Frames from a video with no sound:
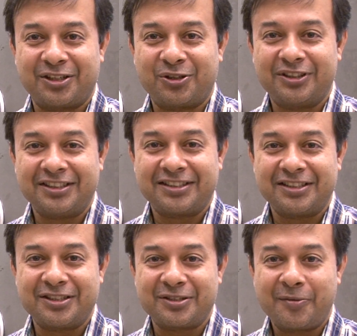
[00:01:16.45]
You know, this
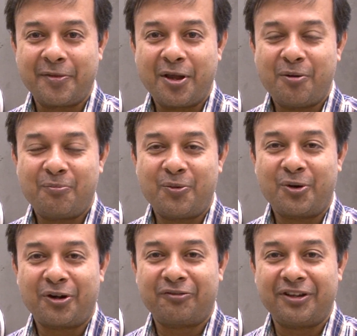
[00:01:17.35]
is
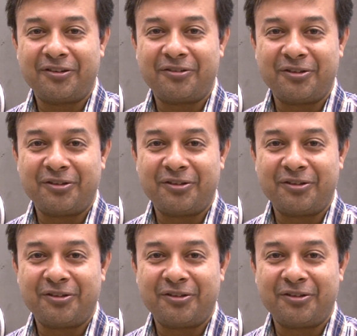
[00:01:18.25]
more of a,